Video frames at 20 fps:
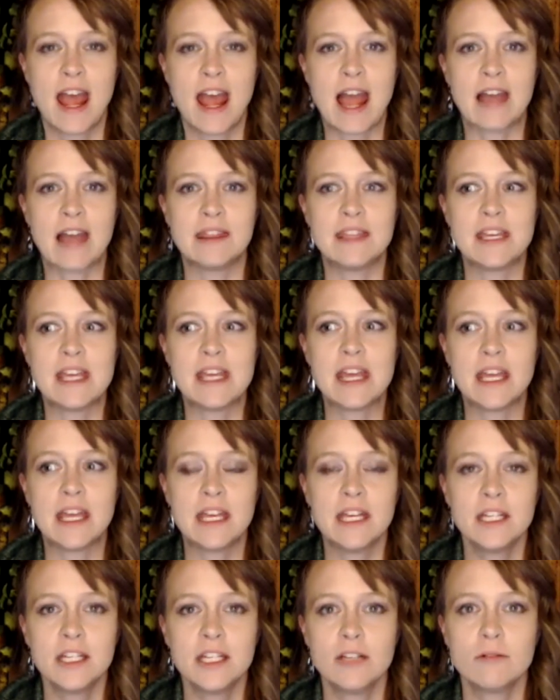And the
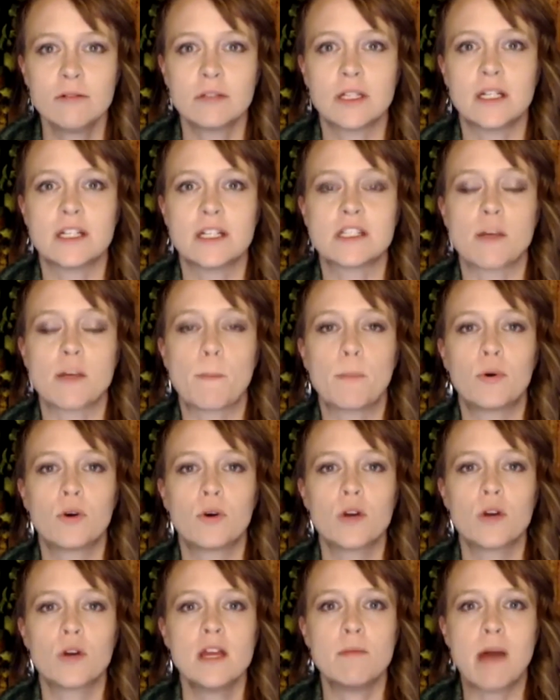inulin is a
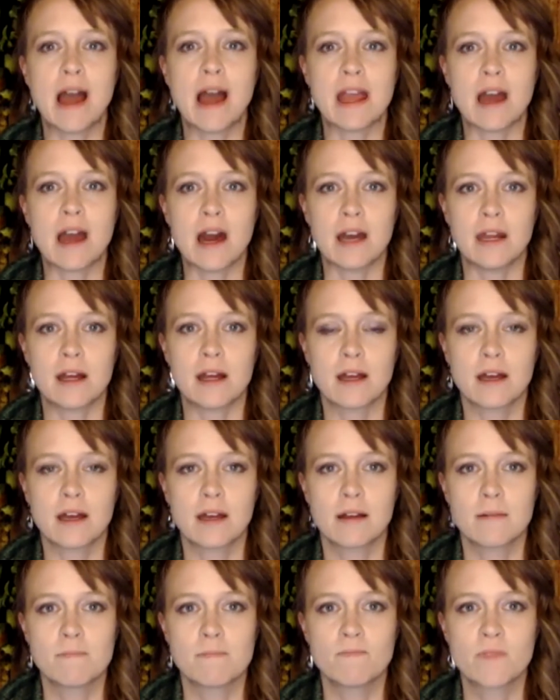prebiotic.
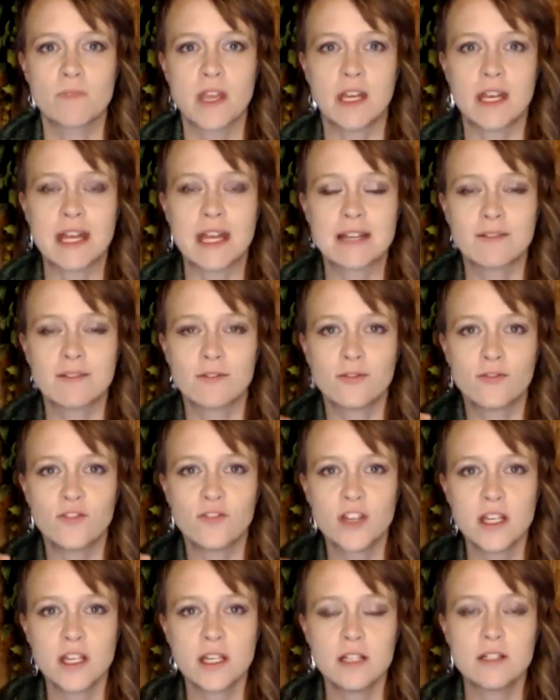It
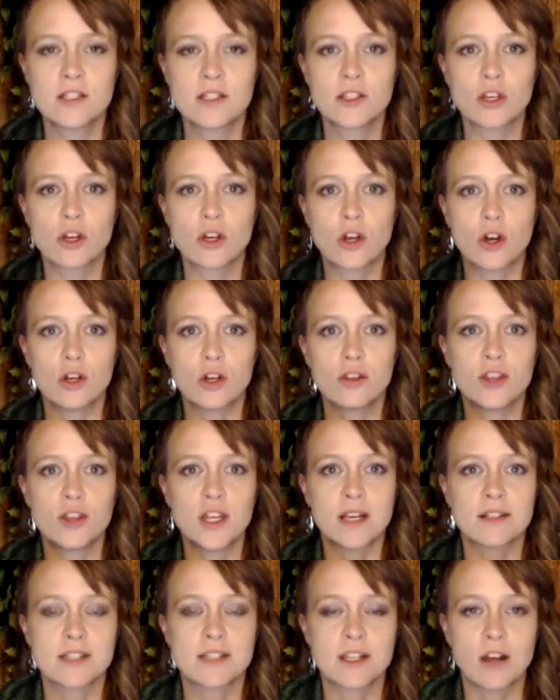feeds the good
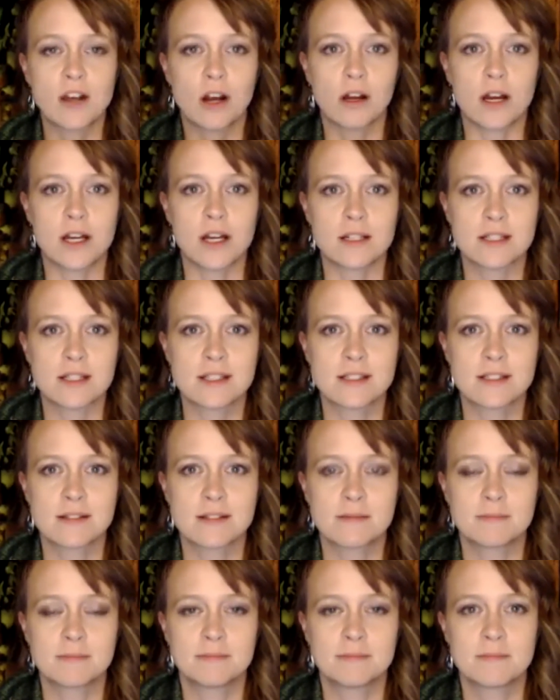things in our guts.
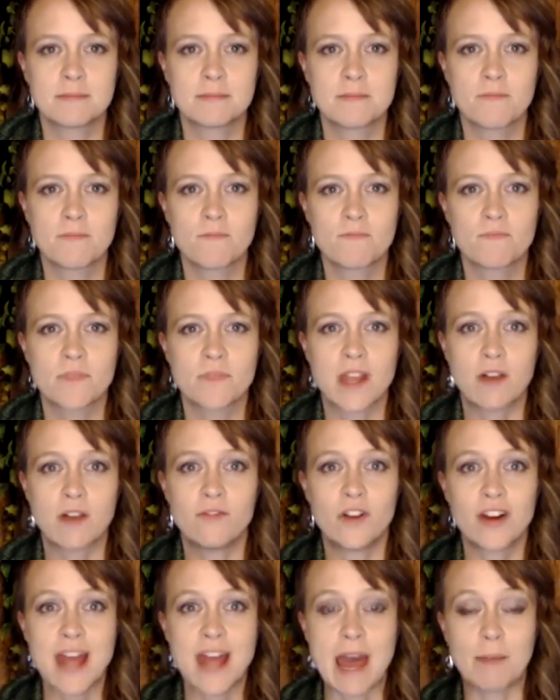They're
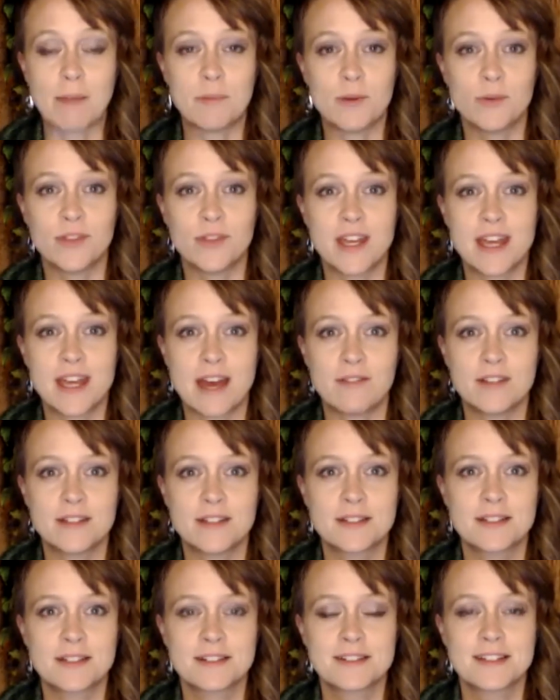very happy when they have
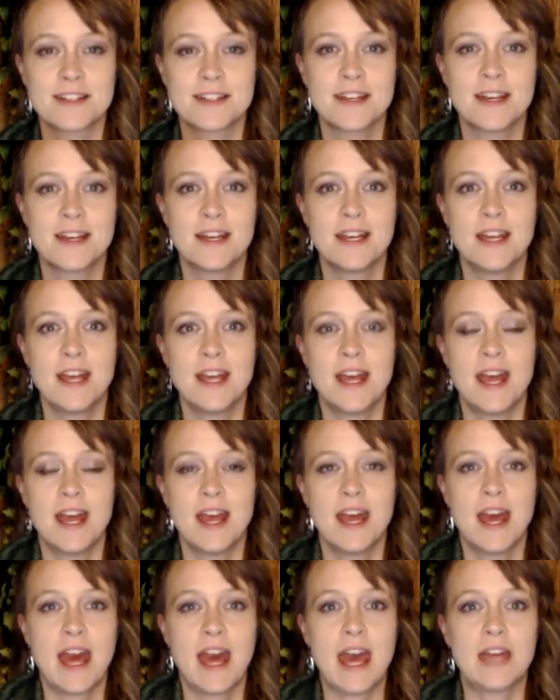it.
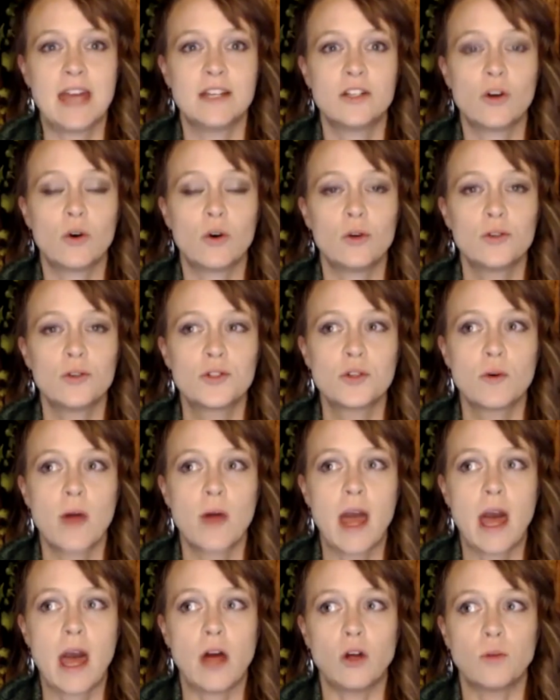And it also
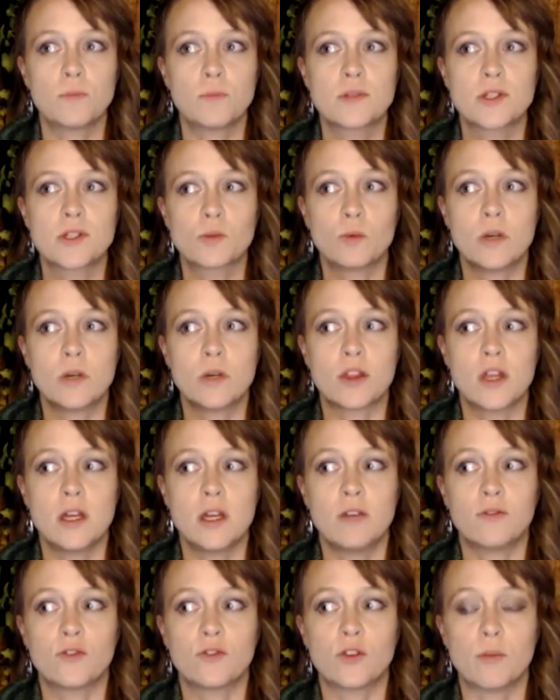helps with
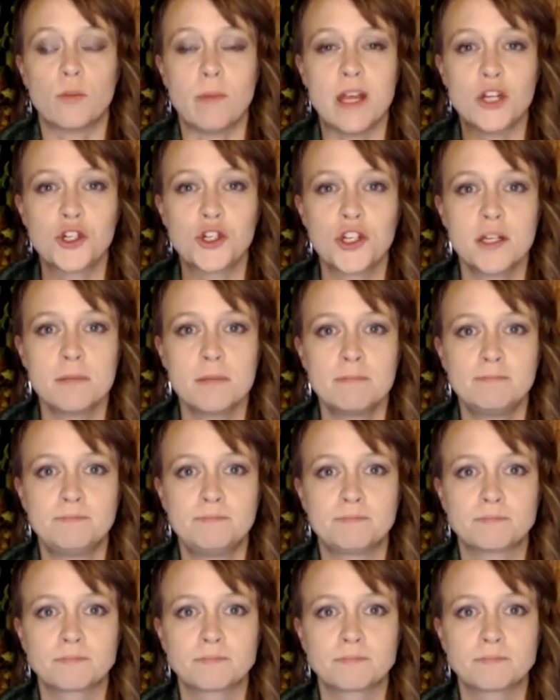inflammation.